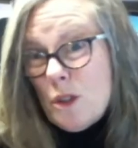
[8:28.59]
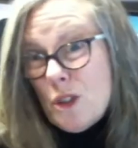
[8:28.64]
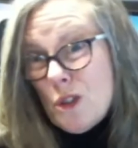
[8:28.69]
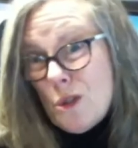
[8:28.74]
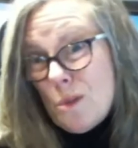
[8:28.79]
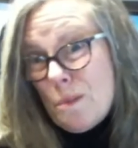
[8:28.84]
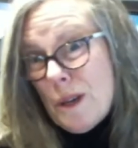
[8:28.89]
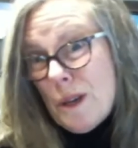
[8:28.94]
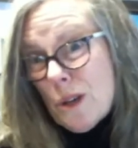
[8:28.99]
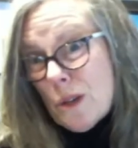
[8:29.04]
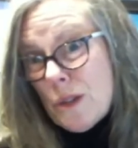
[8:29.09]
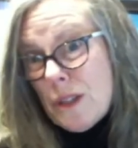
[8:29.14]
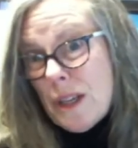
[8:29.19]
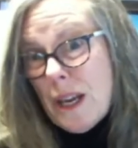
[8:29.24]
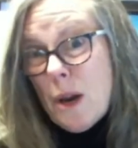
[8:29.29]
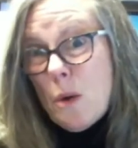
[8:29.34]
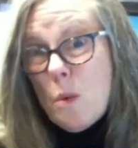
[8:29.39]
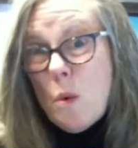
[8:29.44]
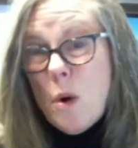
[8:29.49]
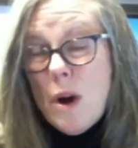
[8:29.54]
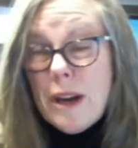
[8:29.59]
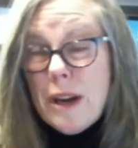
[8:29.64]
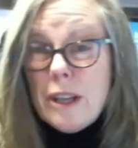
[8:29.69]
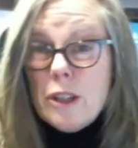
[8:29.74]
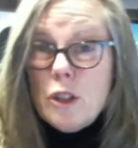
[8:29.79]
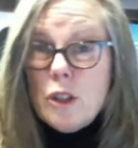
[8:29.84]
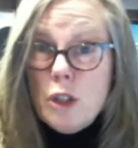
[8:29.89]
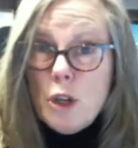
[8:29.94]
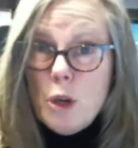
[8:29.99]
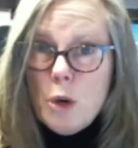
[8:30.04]
which is BRCA1
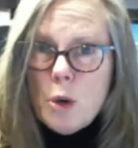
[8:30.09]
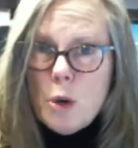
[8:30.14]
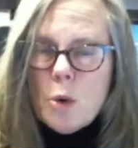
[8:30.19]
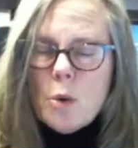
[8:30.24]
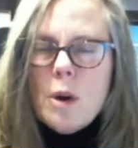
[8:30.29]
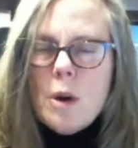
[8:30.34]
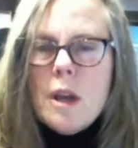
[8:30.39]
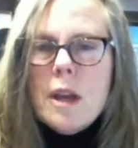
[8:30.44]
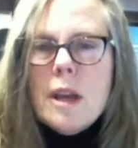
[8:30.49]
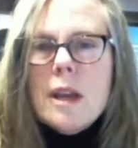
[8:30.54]
and 2.